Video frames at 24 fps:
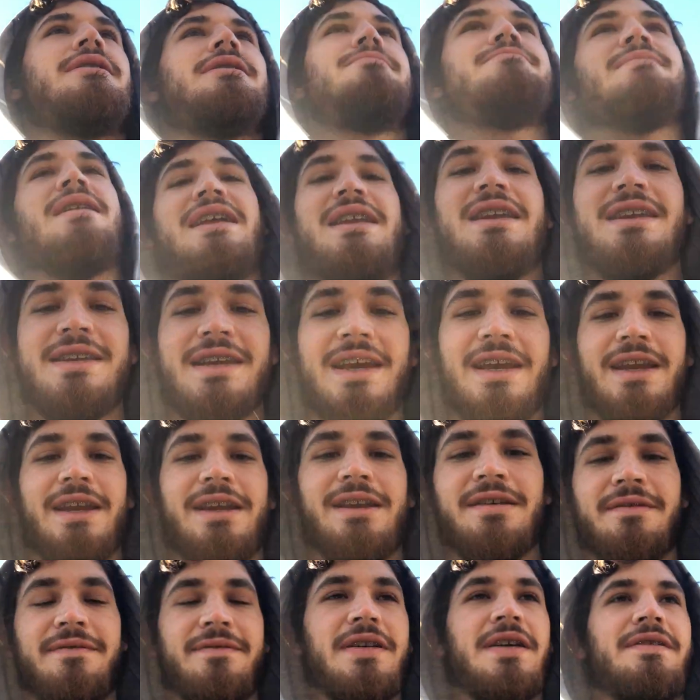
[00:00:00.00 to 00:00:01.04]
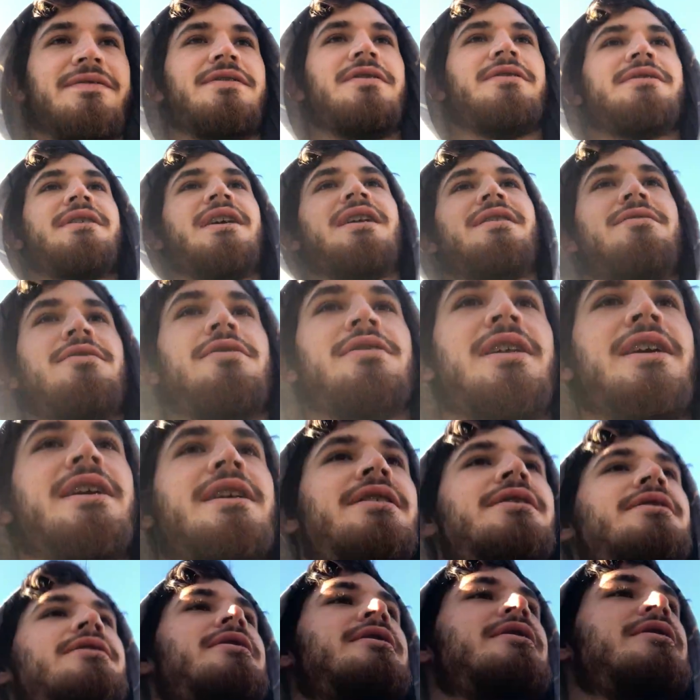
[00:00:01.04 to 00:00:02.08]
meditating if there's ever like
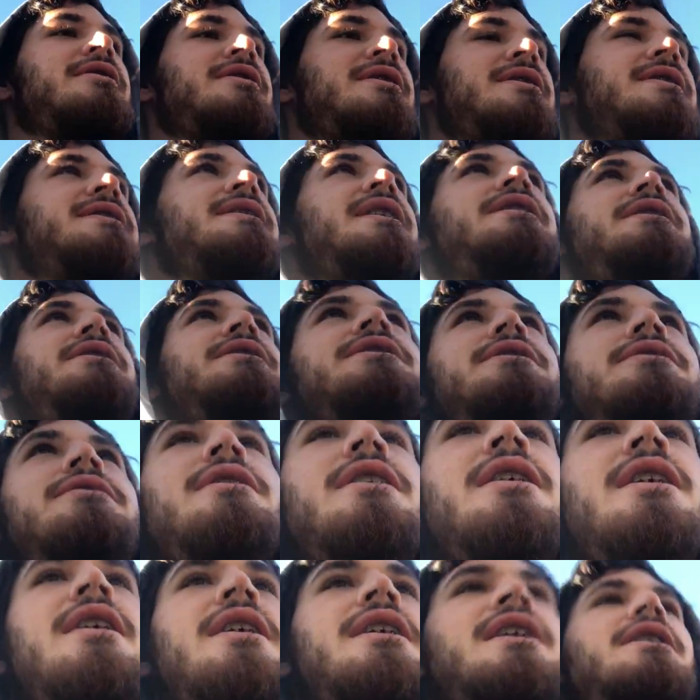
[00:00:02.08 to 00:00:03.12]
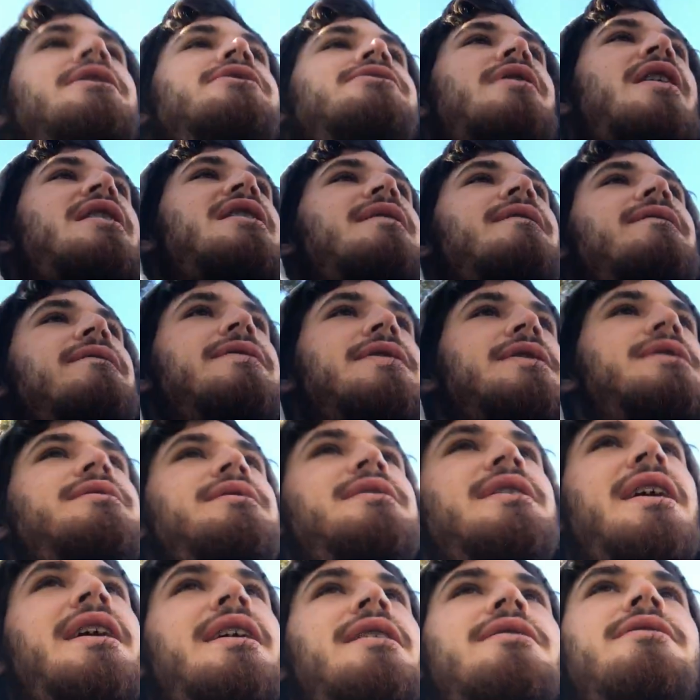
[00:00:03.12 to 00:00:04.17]
an urge inside you, and try to feel
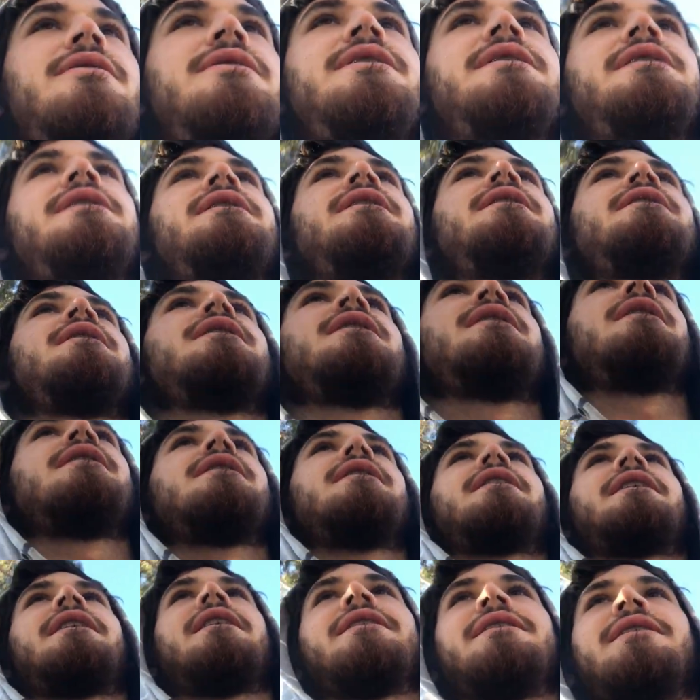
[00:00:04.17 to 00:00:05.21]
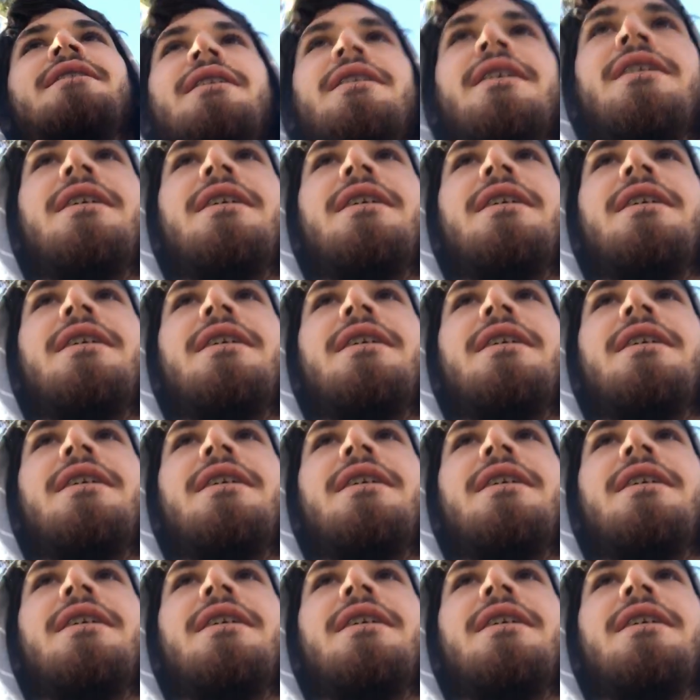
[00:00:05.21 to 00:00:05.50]
that energy. And